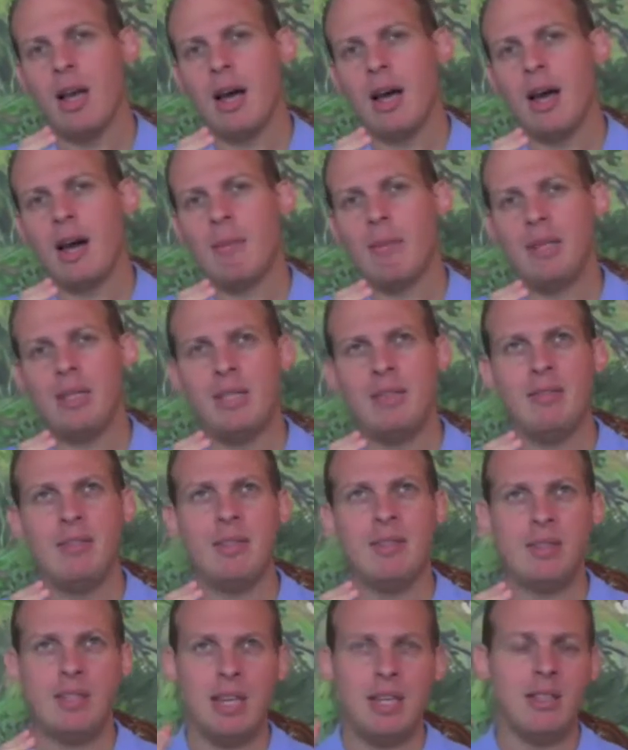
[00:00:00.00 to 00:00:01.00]
and
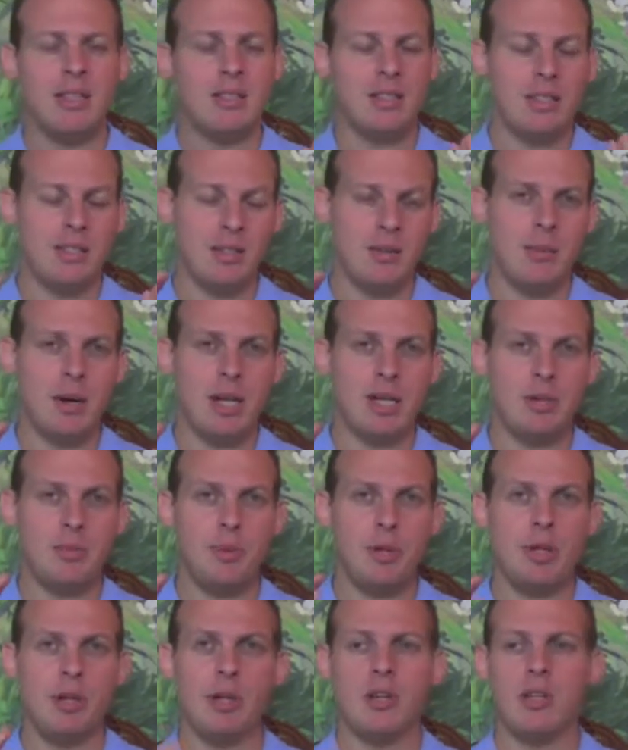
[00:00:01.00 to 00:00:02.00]
even 10 is a little much
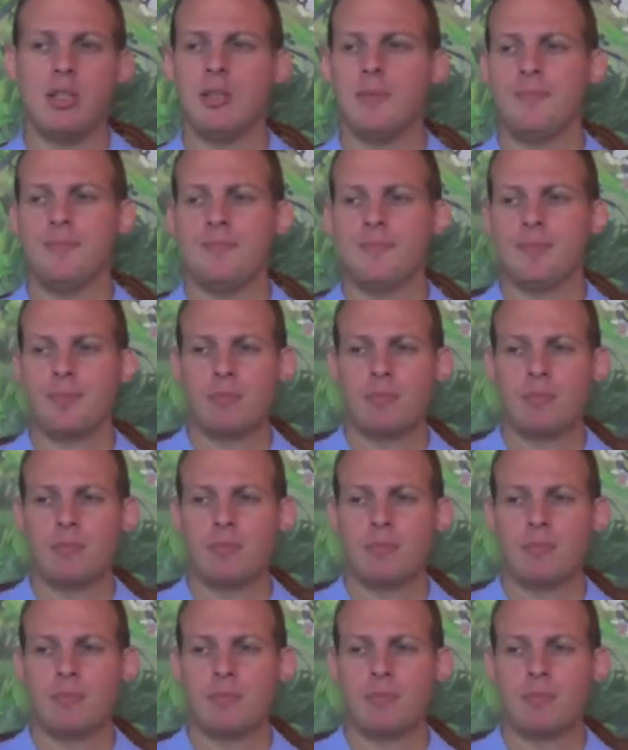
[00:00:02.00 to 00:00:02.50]
because